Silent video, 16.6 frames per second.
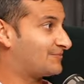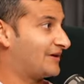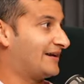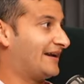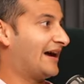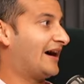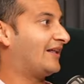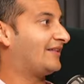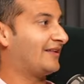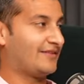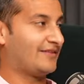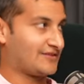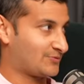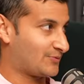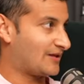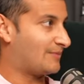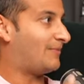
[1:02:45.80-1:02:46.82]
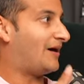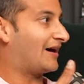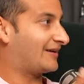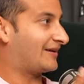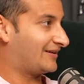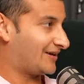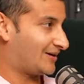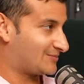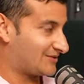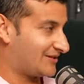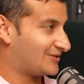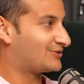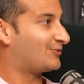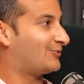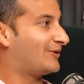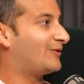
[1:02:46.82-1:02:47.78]
but now this is where the marketing comes
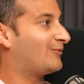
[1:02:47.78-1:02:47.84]
into